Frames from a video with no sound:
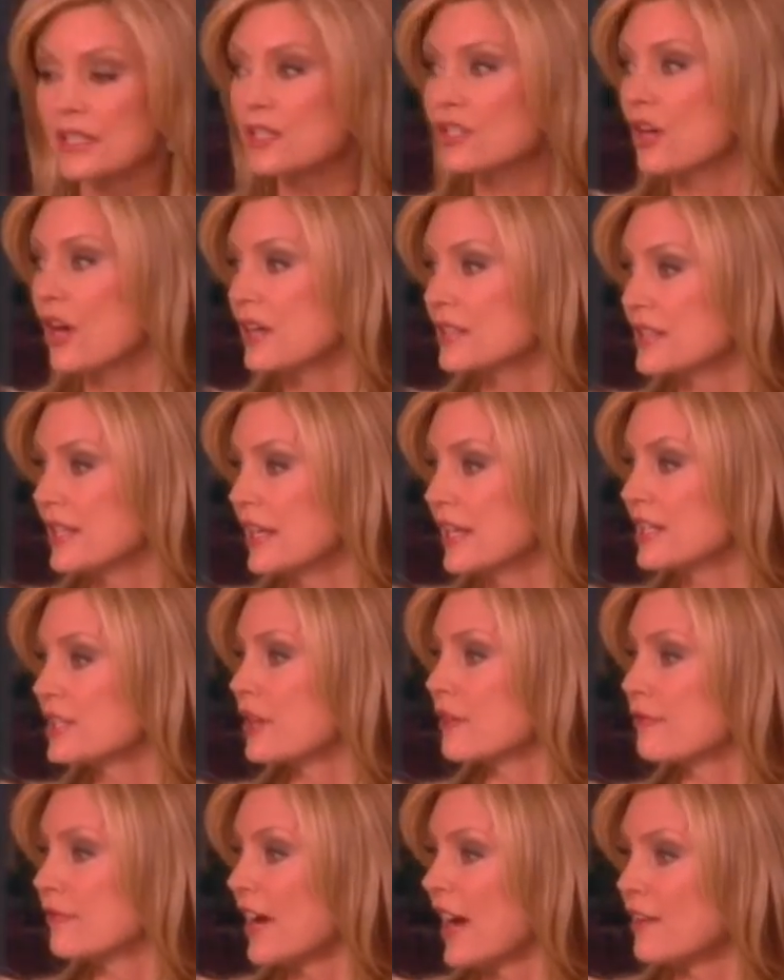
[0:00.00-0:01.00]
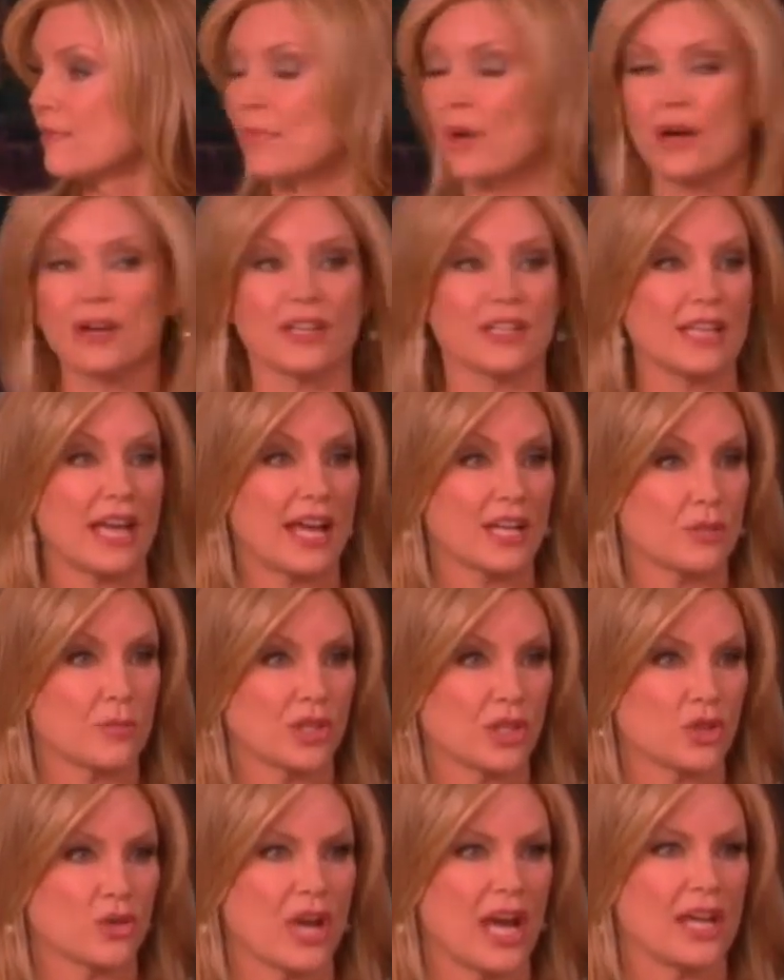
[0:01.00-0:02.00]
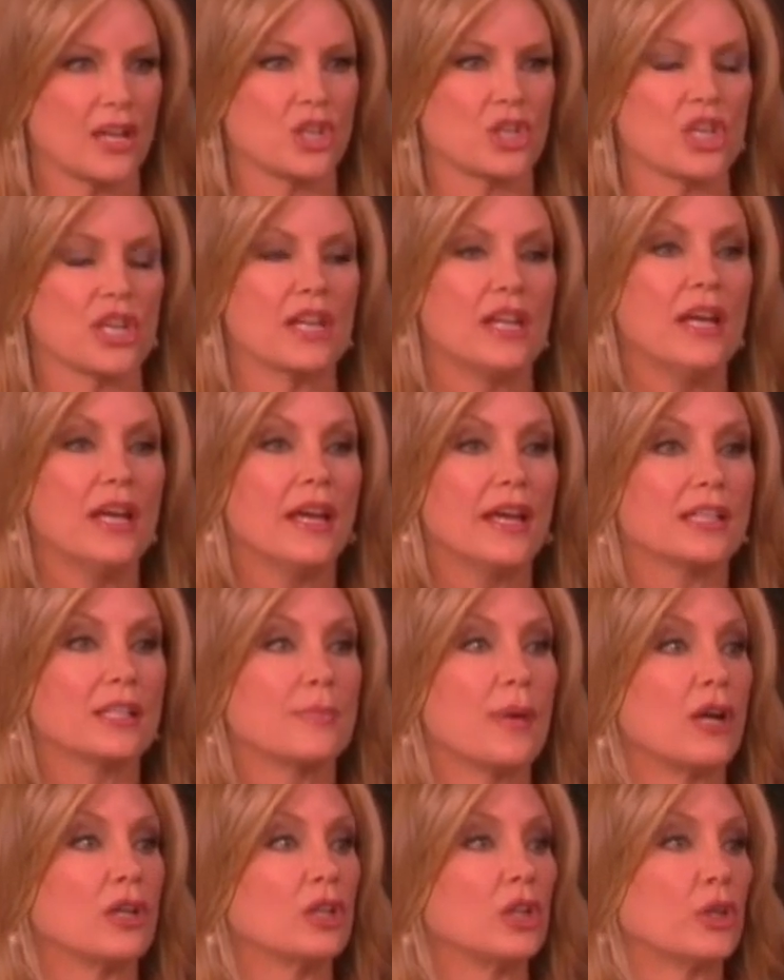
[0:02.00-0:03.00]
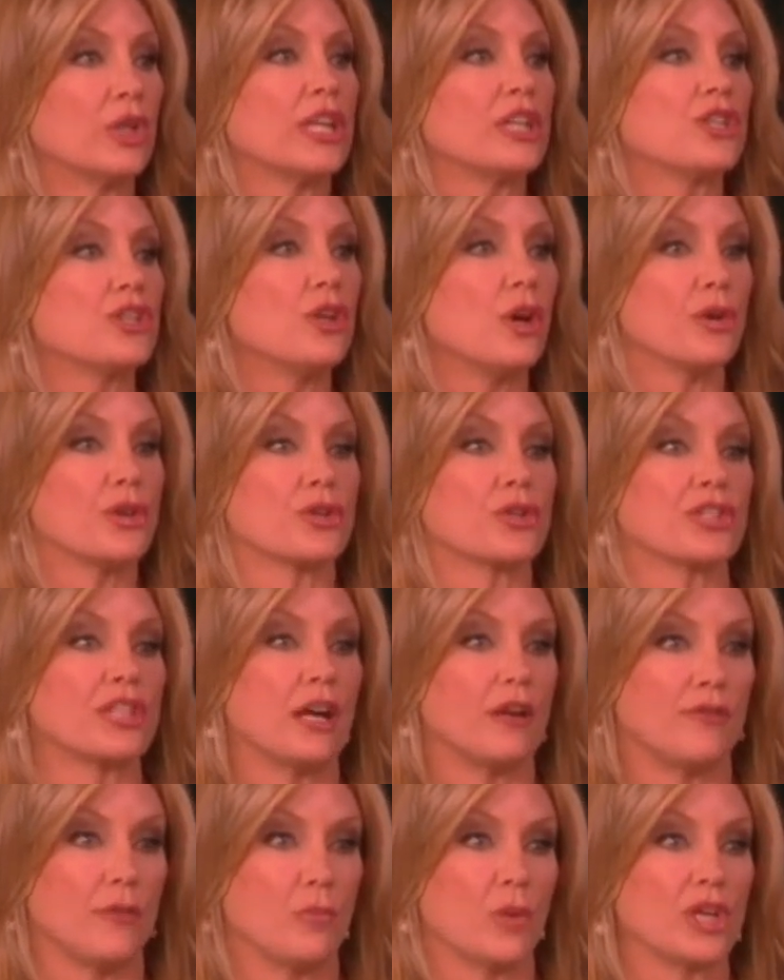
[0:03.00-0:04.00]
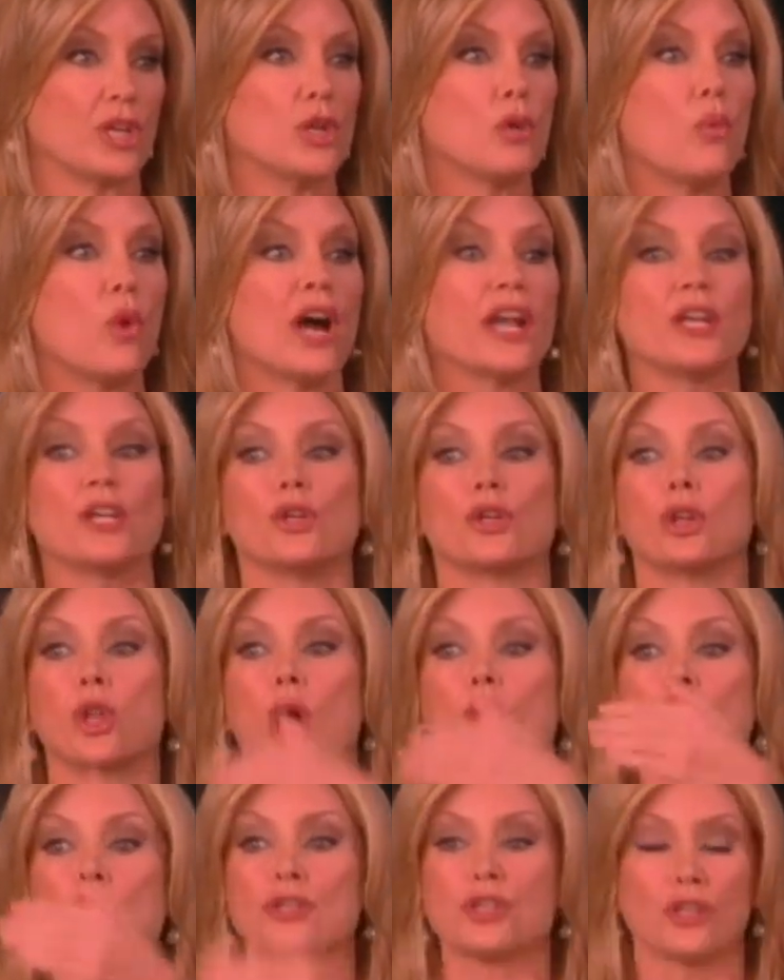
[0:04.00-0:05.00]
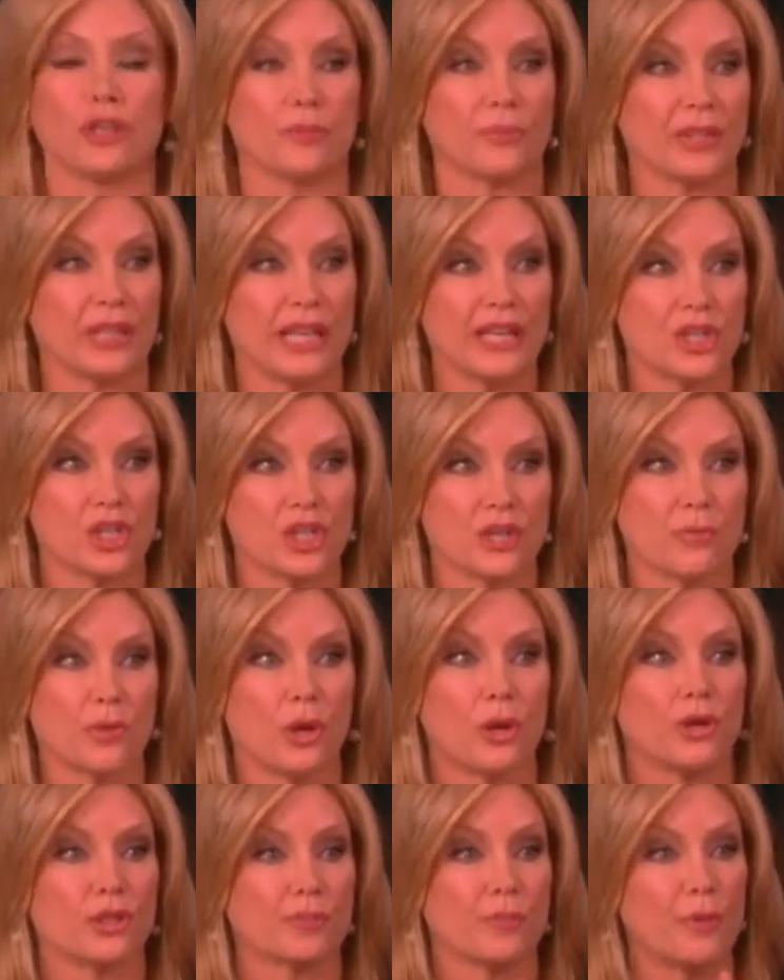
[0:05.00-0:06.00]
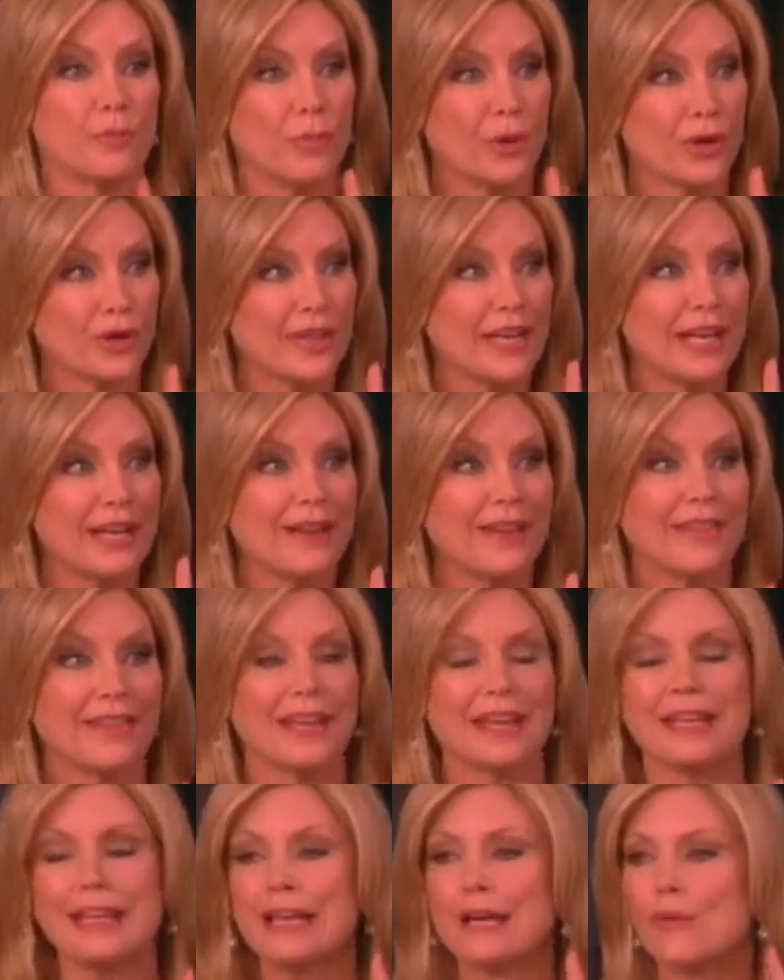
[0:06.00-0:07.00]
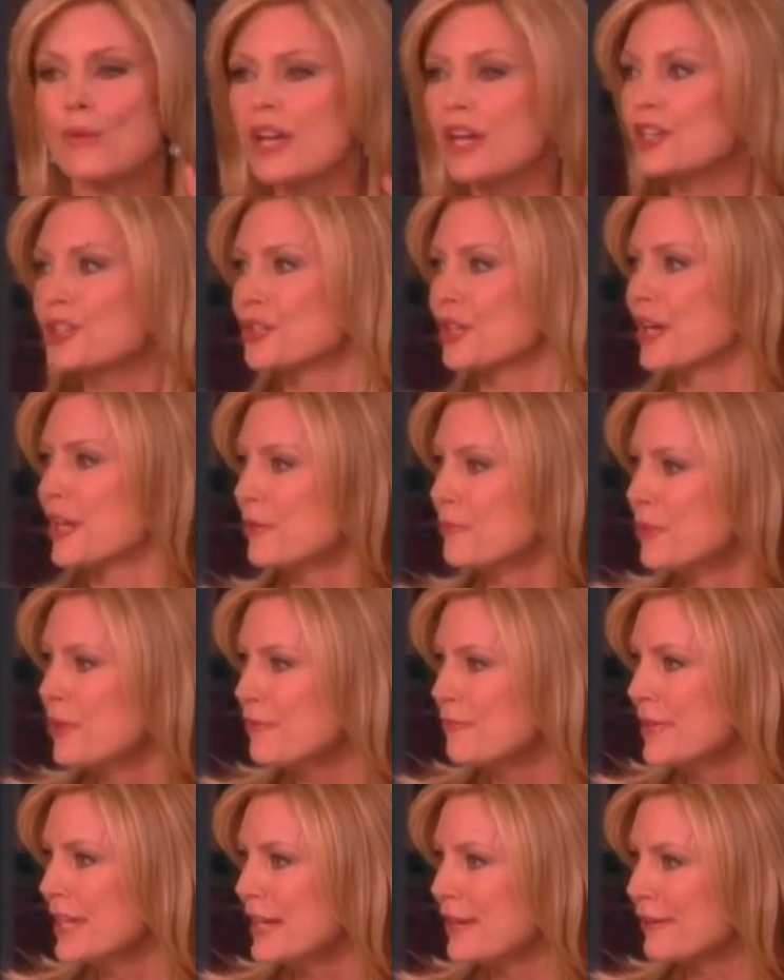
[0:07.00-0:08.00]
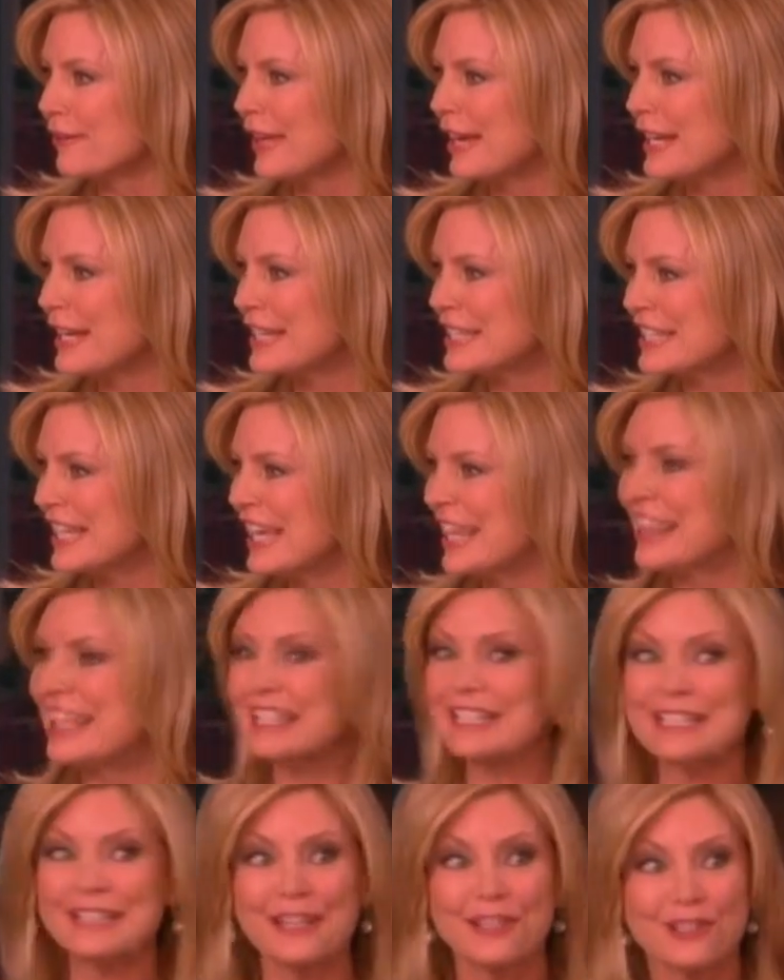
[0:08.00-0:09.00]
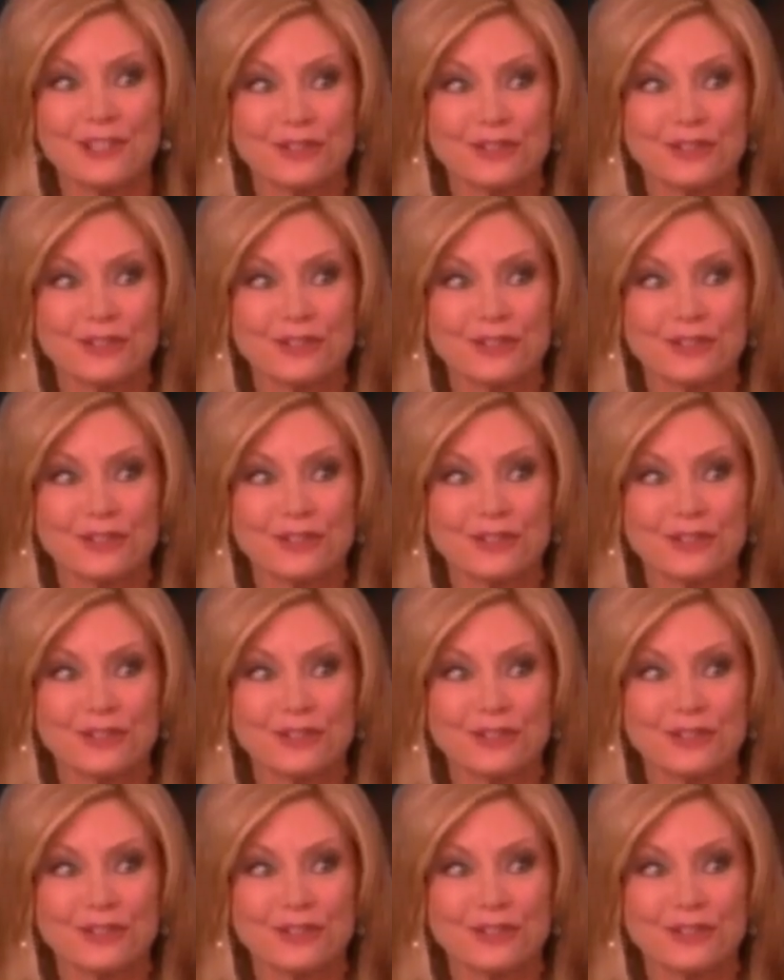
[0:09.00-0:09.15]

The detox is a 5-part attachment strategy. It's about learning to know yourself and what you want in your long-term relationship goals. But more than anything, we are starting a movement here, ladies. This is the